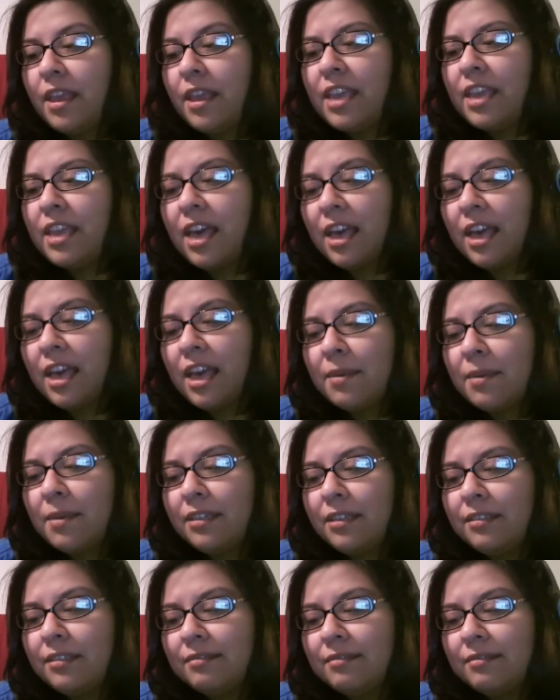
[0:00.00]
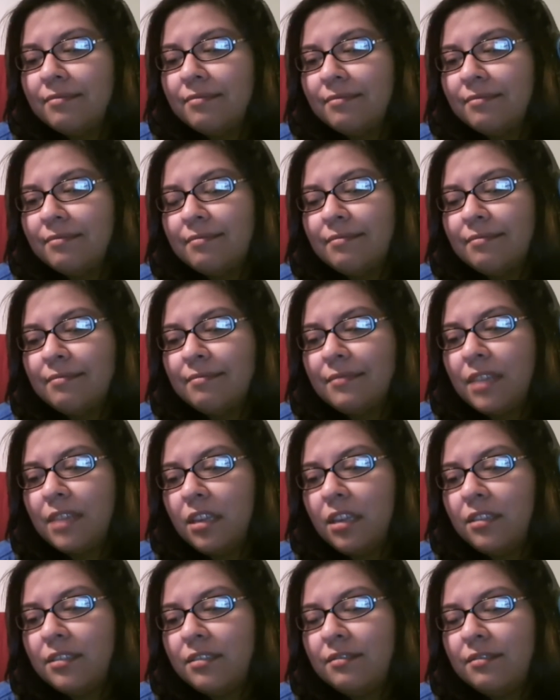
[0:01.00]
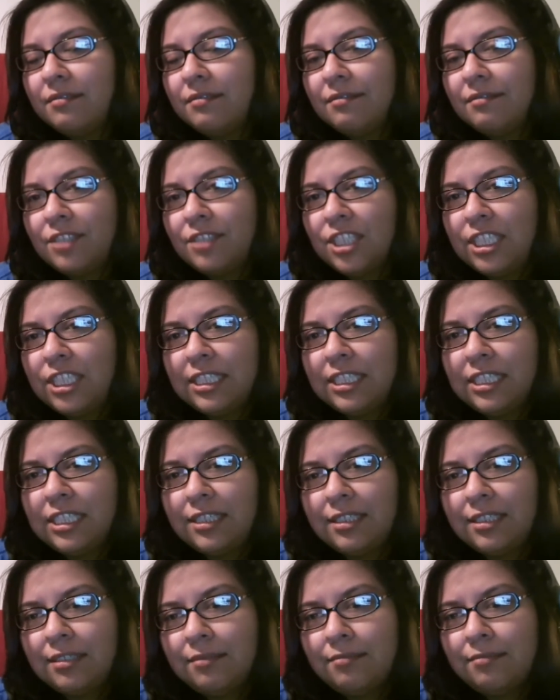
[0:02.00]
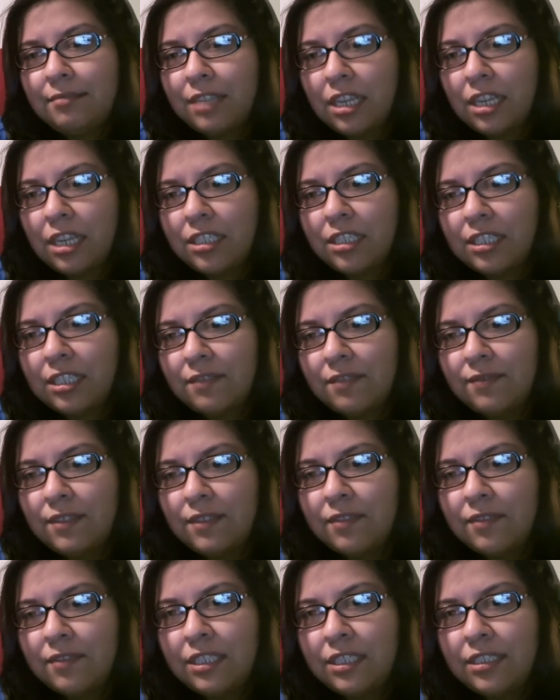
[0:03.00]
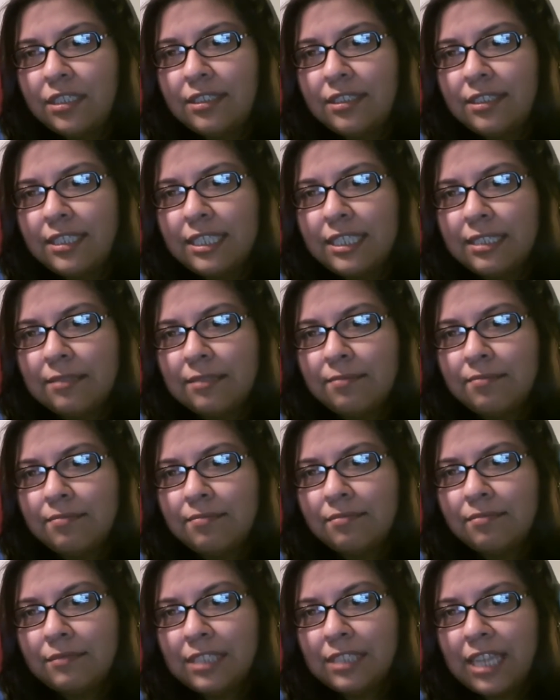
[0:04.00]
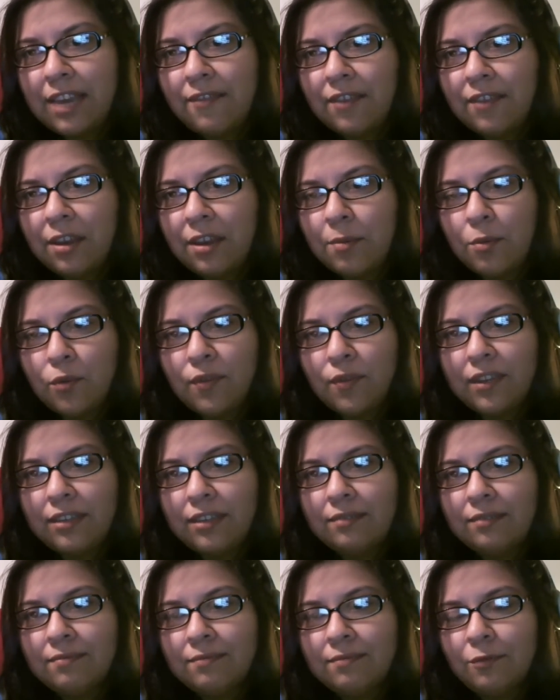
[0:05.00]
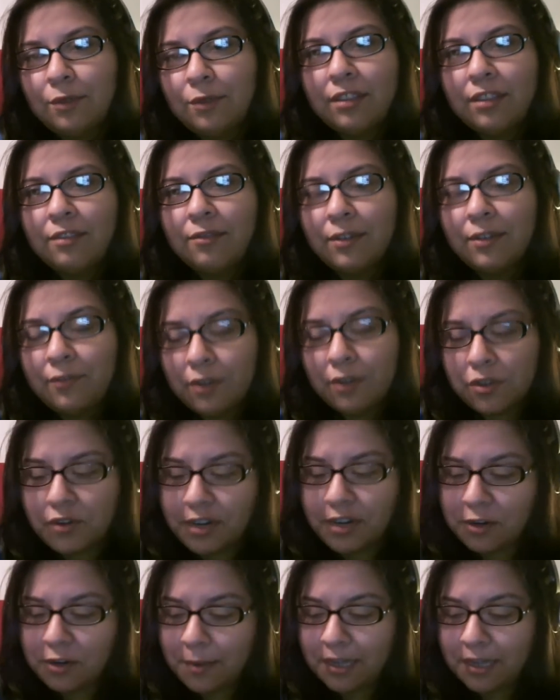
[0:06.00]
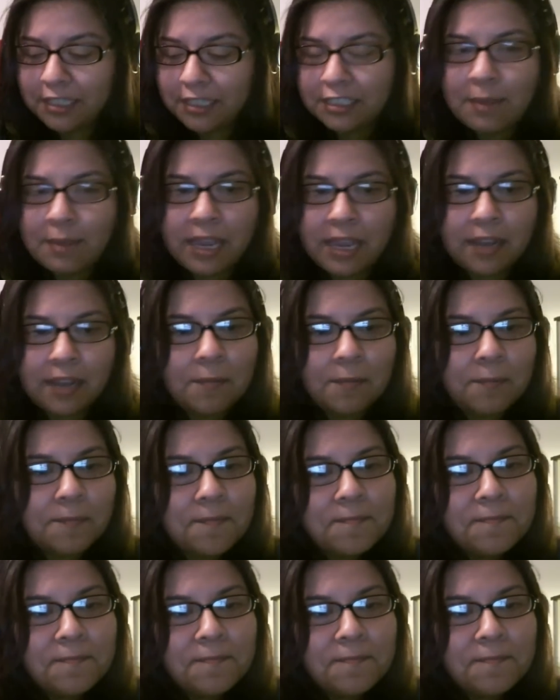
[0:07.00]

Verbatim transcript: yeah, I mean, it cheesy 1950s sci fi movie with refrigerator box man.